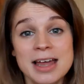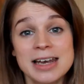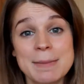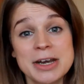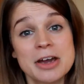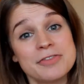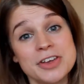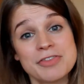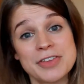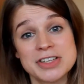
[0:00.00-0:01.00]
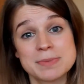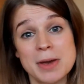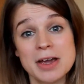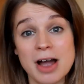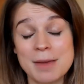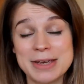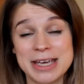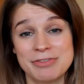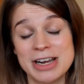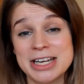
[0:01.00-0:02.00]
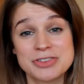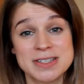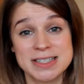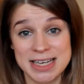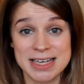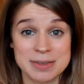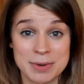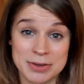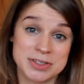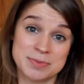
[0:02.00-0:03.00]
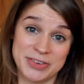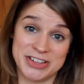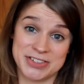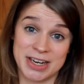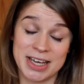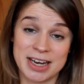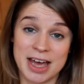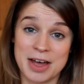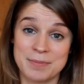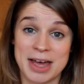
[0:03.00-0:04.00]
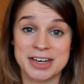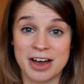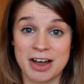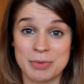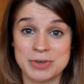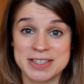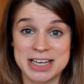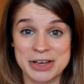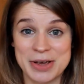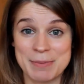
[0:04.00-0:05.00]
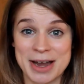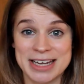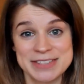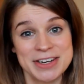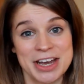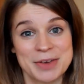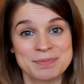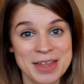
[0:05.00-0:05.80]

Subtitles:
Let me know if you've read this book. I'd be really interested to hear someone else's views on it, and I will see you in my next video.